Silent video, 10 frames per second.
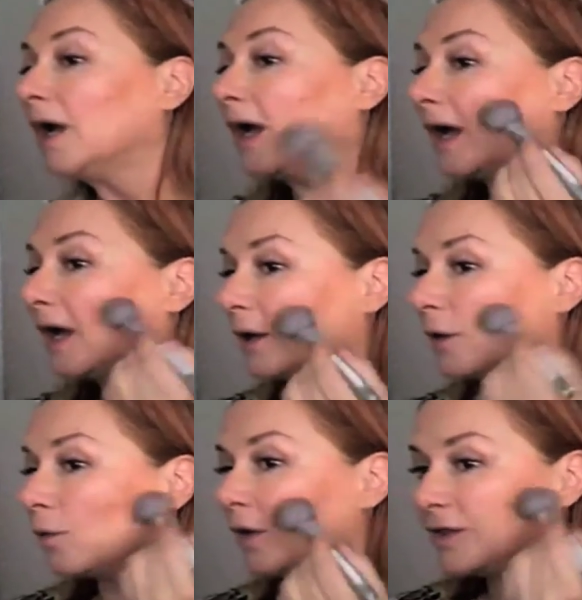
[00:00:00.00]
And
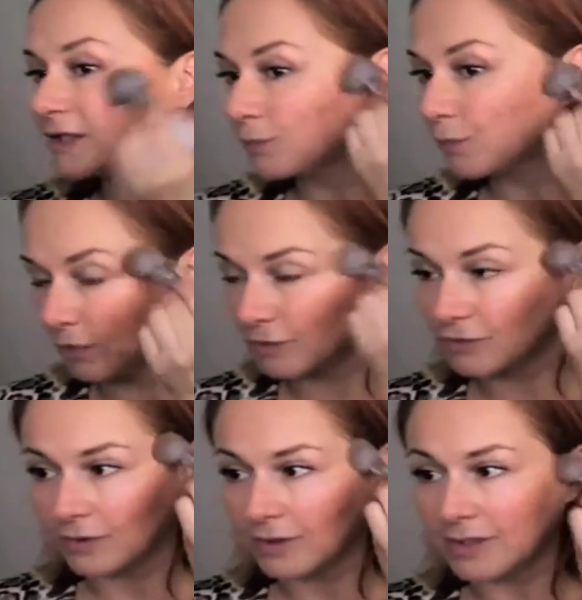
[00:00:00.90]
with this
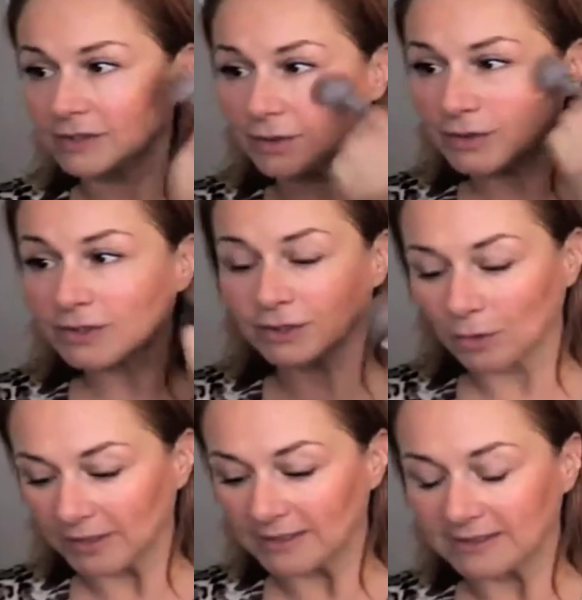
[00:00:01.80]
bronzer, it's so
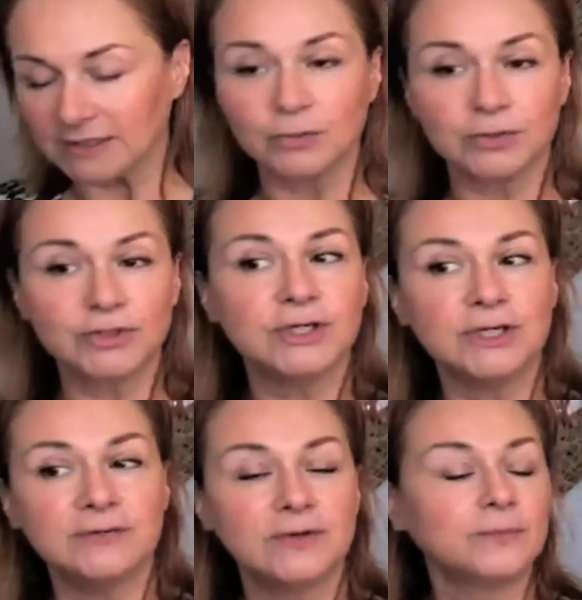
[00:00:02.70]
easy to achieve.